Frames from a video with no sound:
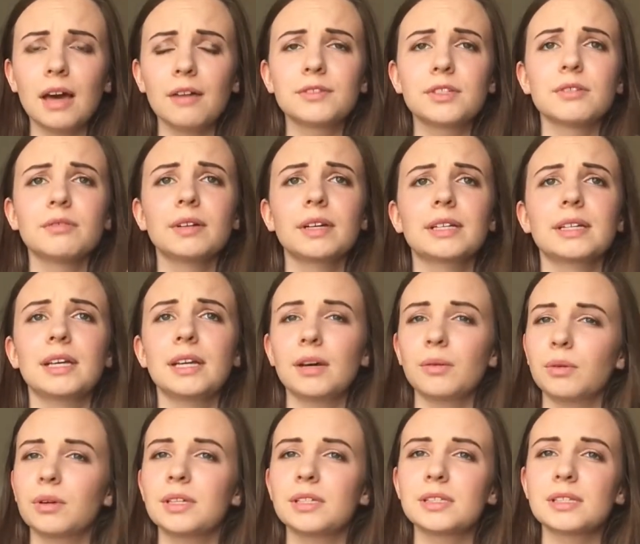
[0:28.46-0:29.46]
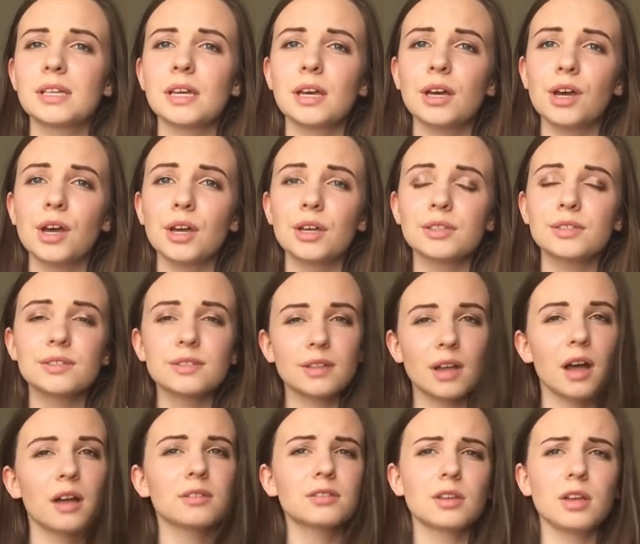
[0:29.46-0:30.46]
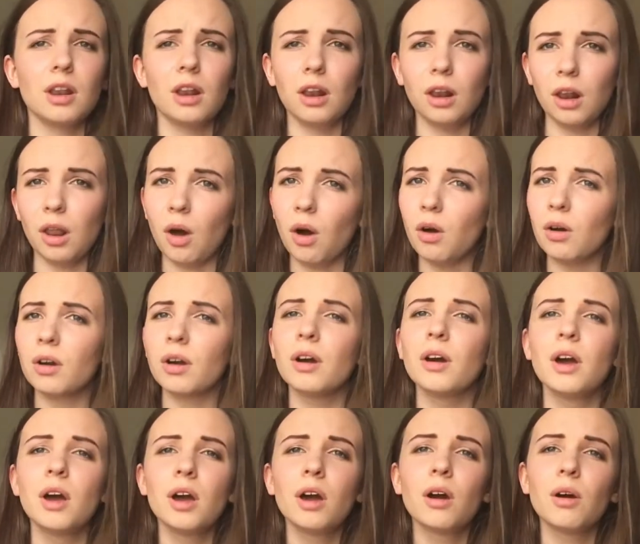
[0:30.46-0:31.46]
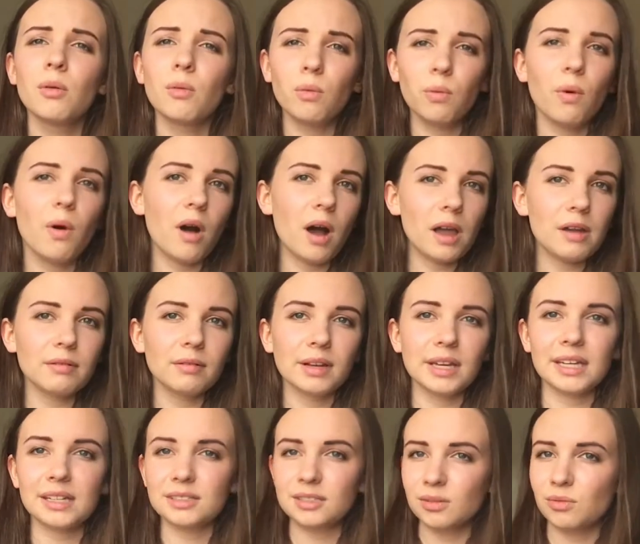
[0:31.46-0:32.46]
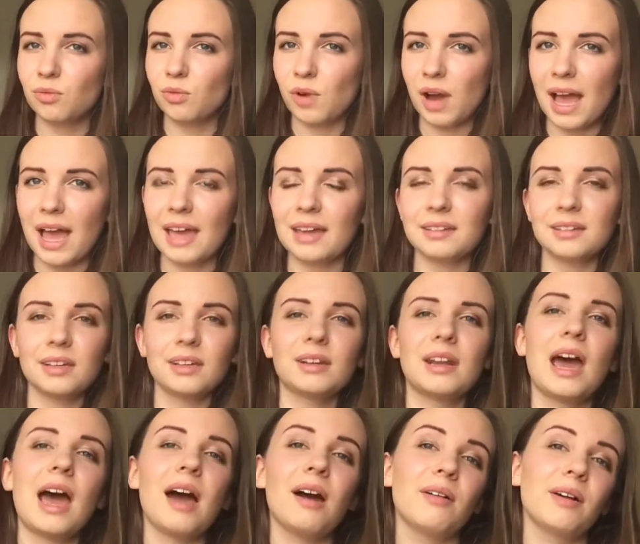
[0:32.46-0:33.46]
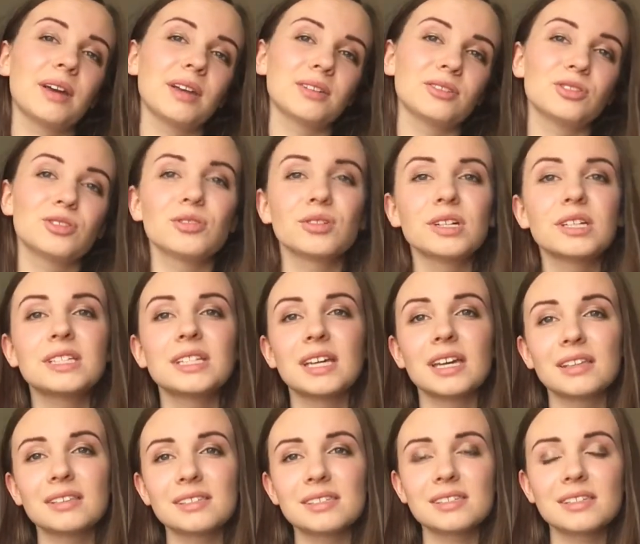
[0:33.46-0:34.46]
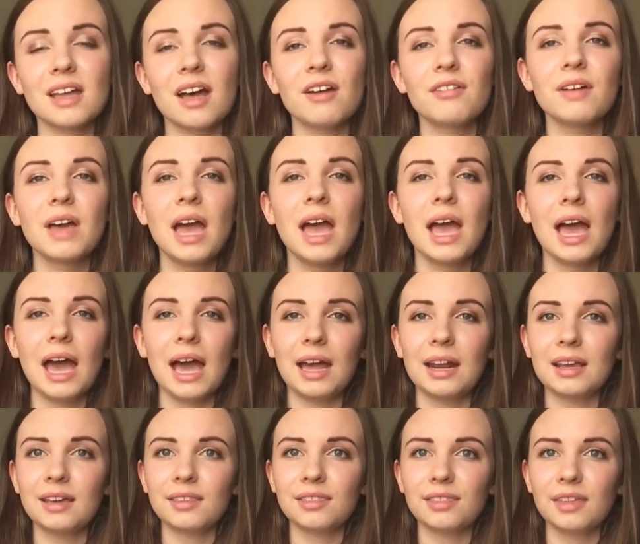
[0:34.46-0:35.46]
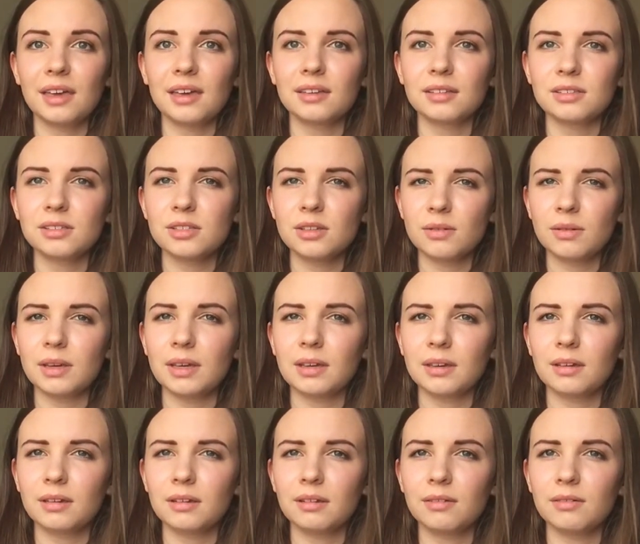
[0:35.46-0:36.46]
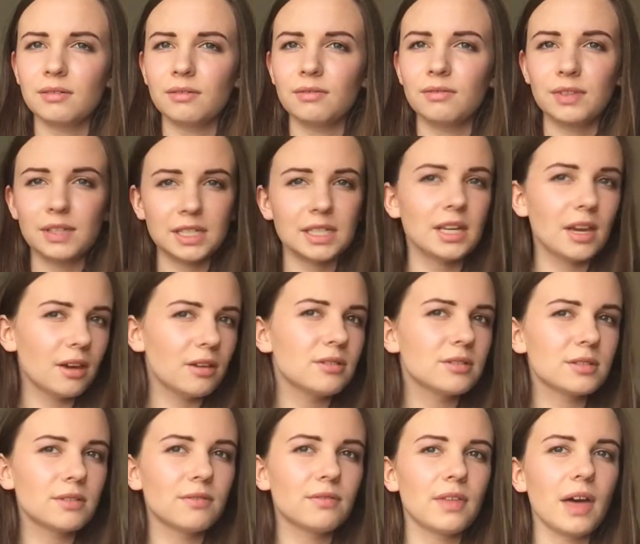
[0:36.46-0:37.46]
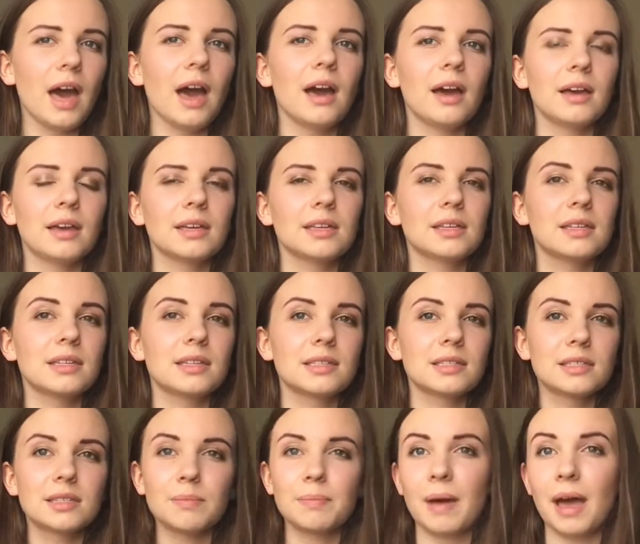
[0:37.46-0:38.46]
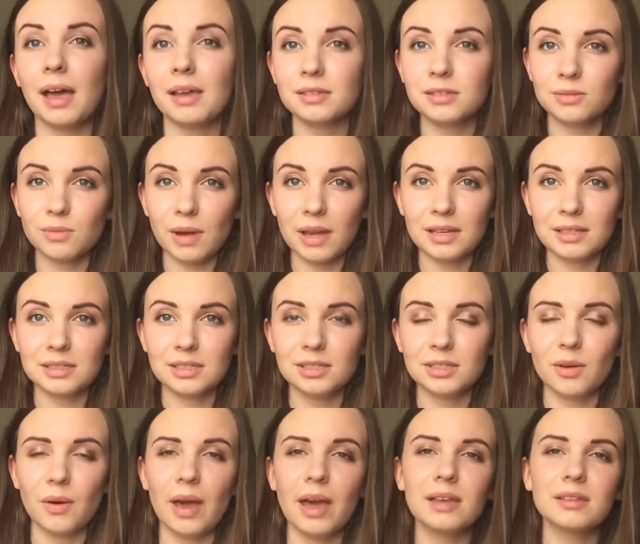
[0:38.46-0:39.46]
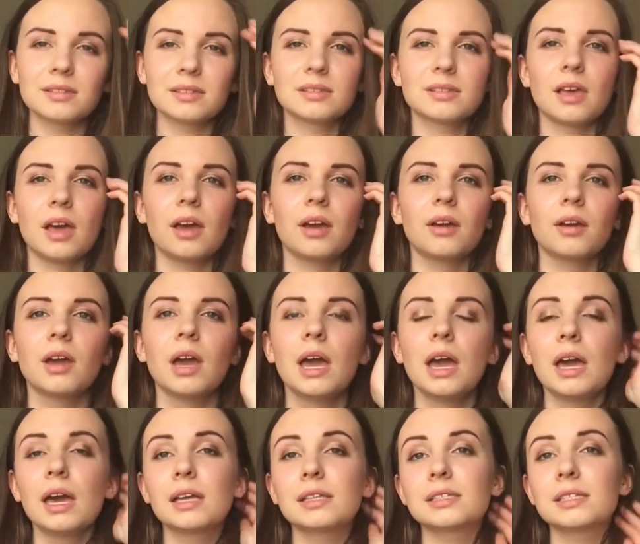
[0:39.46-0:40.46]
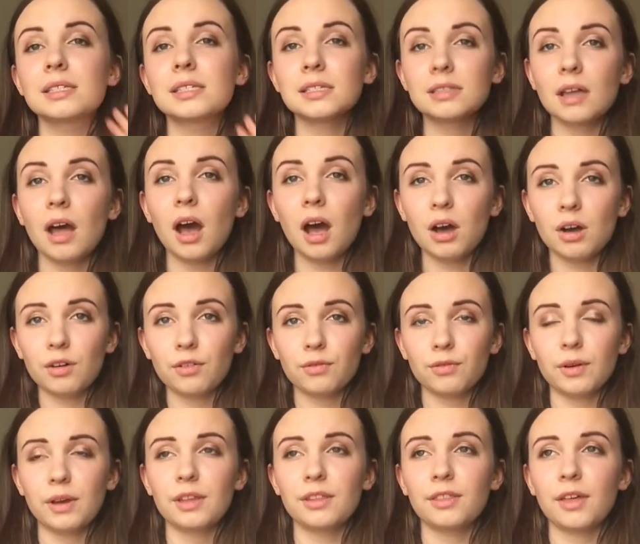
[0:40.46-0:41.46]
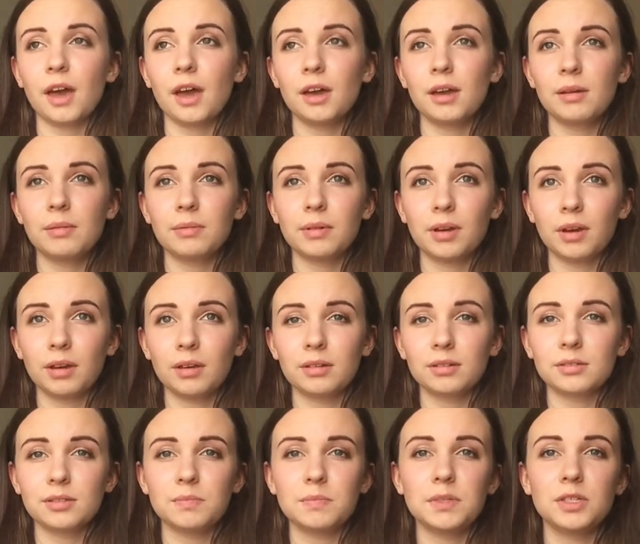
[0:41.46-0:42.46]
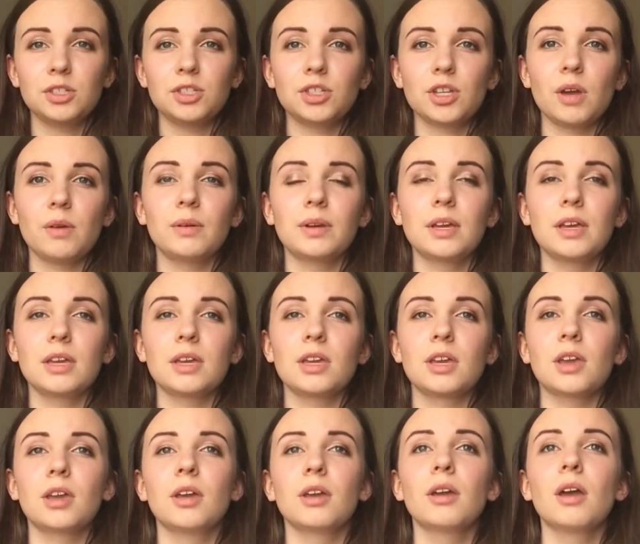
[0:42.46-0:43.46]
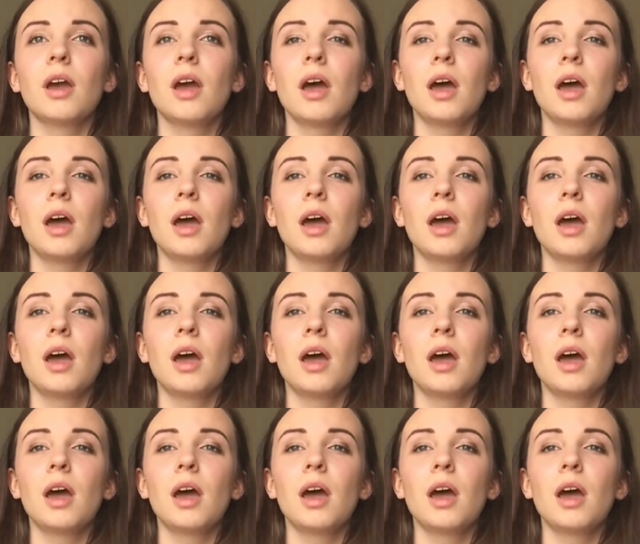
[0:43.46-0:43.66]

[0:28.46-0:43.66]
to read, and I wanted to start to log what I read and when and how I enjoyed it and stuff, and I think doing videos of that is the best way to do it. So to start off with, I am going to be showing you